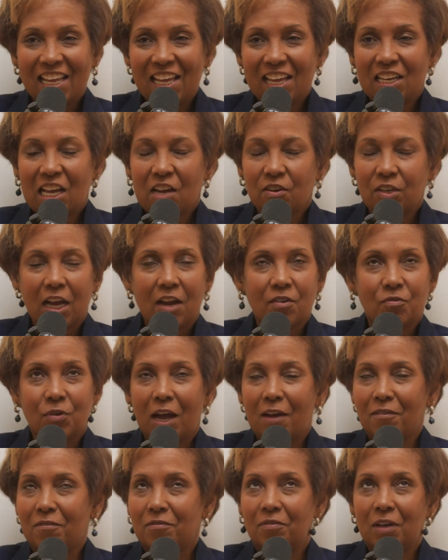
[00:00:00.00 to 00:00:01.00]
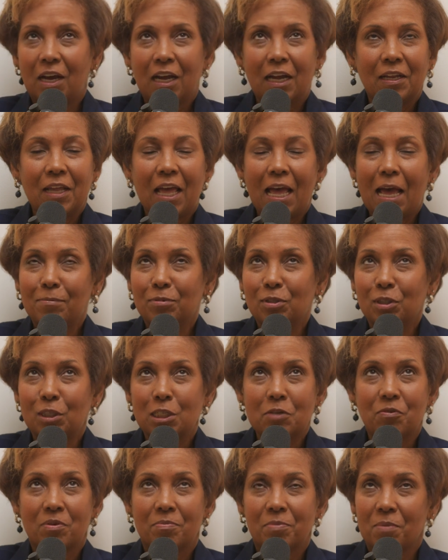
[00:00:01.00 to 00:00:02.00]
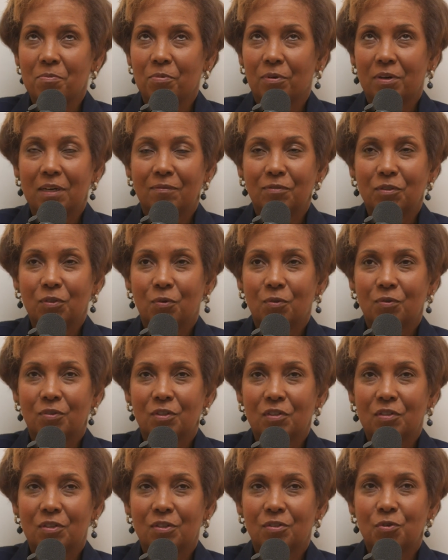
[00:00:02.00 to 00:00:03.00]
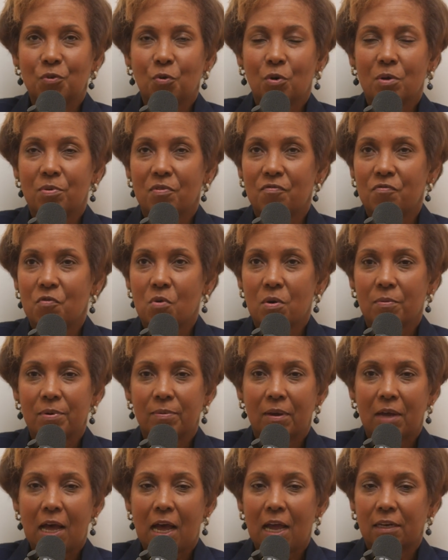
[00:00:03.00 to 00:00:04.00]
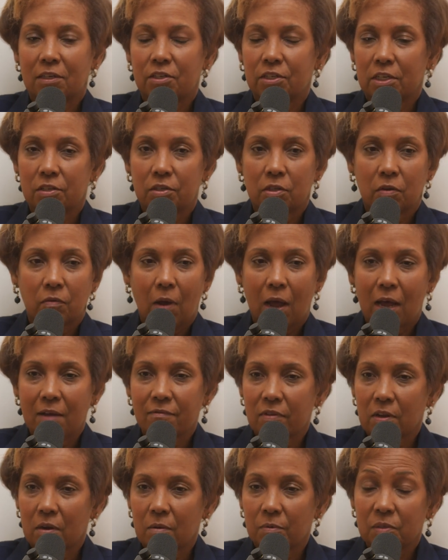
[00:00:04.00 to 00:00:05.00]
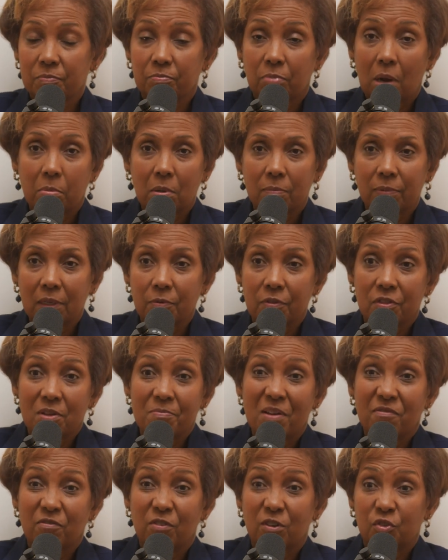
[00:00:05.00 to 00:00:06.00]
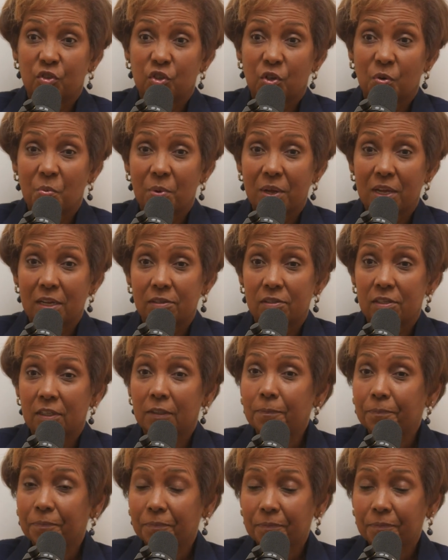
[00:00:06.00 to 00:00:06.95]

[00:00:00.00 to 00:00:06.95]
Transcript: And I absolutely remember, and I've told this story before, when I had just arrived there, it was probably within my first 2 weeks,